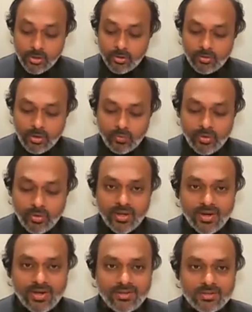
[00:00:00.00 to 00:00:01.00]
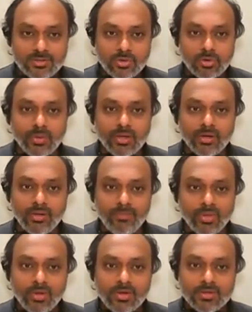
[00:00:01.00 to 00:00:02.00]
Now, how did I write this so quickly?
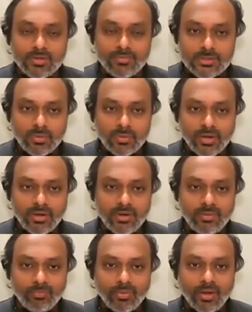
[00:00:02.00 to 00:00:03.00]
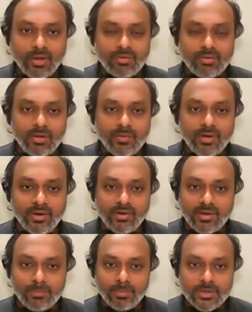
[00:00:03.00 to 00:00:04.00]
See, first what I did, I evaluated
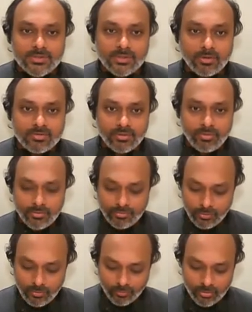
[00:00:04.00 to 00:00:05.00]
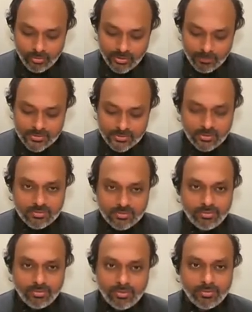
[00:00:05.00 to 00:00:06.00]
10% of 74. 10% of
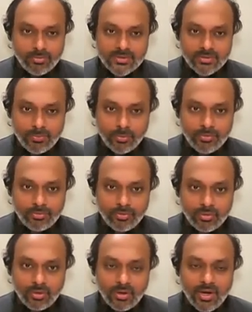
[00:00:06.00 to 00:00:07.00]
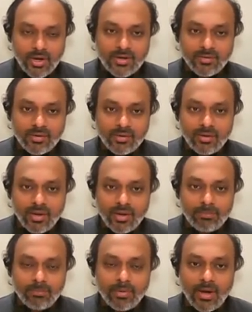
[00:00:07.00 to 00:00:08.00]
74 is 7.4, and then
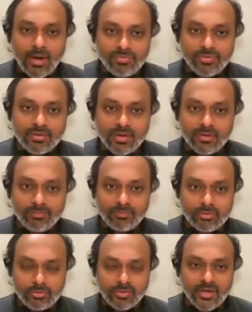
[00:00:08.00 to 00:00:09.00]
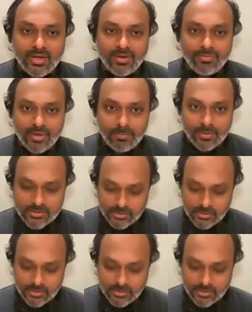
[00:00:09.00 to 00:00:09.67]
I'm halving that so that I get 5%.